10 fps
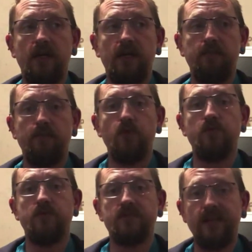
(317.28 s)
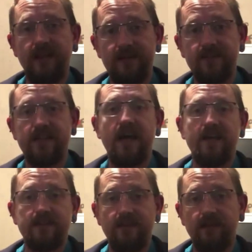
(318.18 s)
moons and
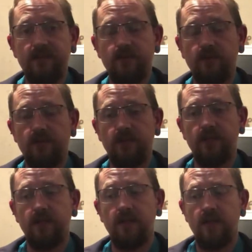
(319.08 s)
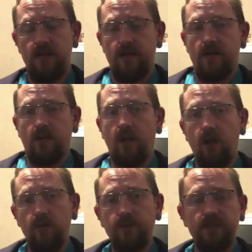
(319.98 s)
stars and things onto the
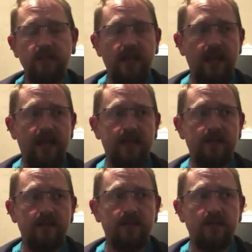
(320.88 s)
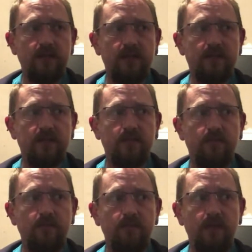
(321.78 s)
cloaks, and there's
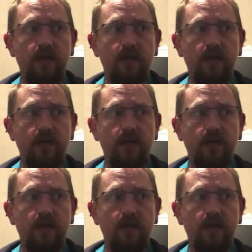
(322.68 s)
some